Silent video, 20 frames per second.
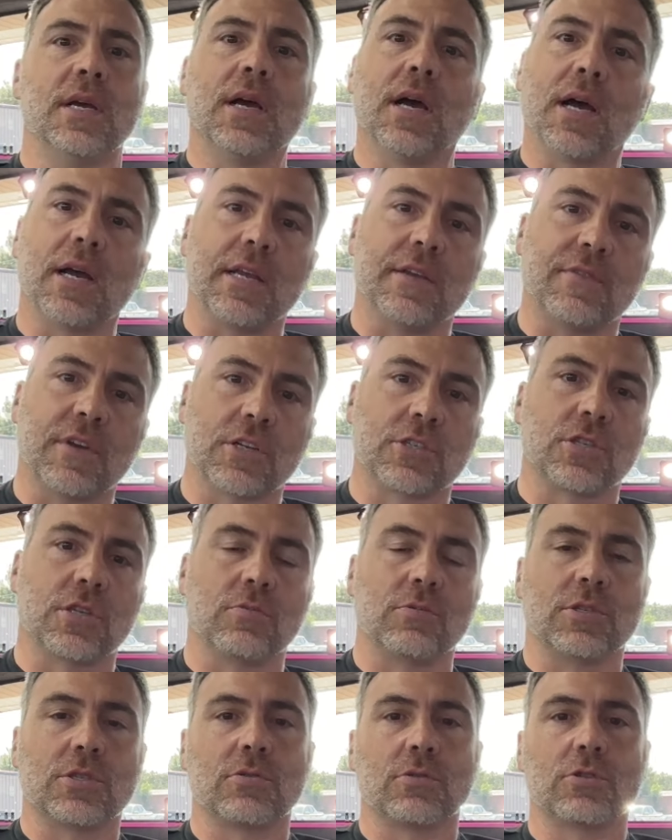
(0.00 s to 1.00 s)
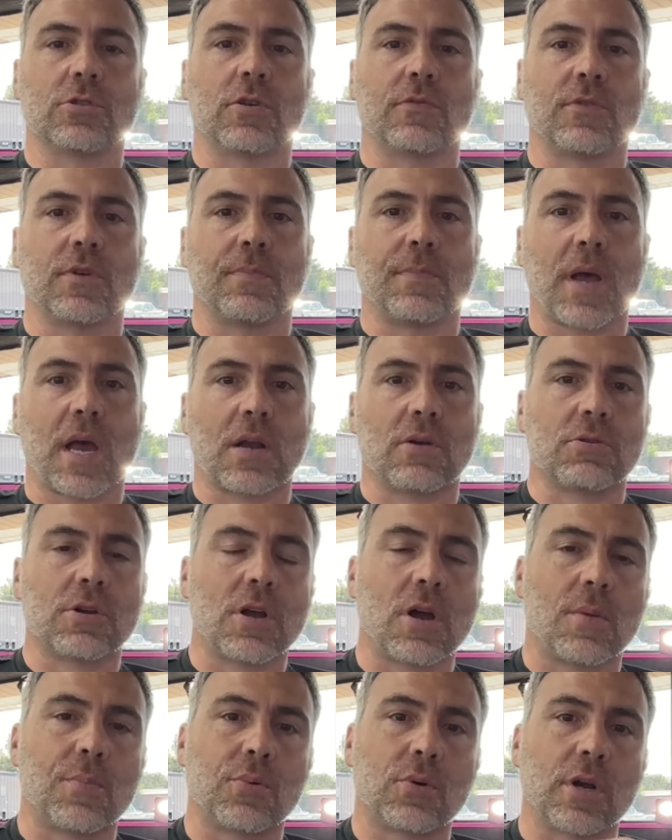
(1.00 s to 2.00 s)
Eventually we switched over to battery
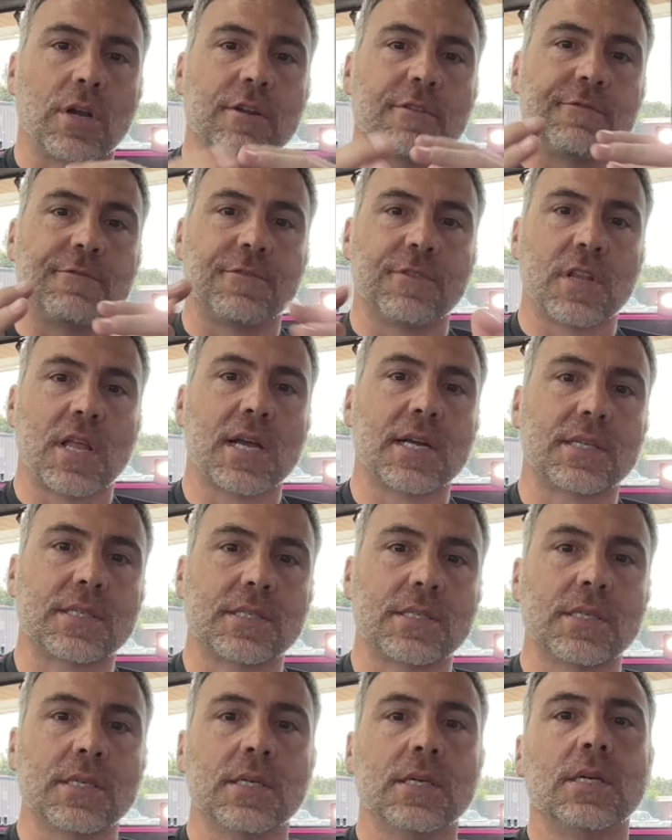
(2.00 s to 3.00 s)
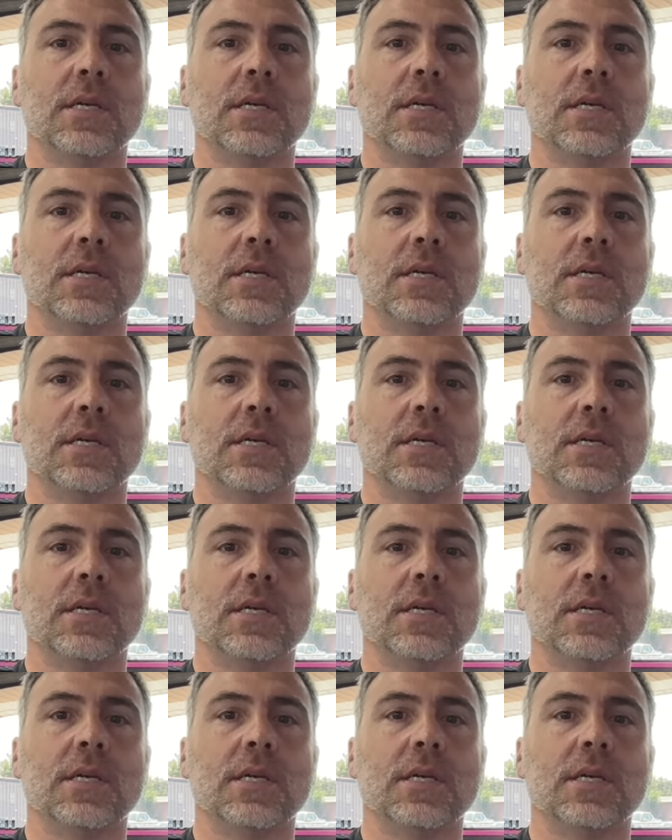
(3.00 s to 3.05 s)
operated flex,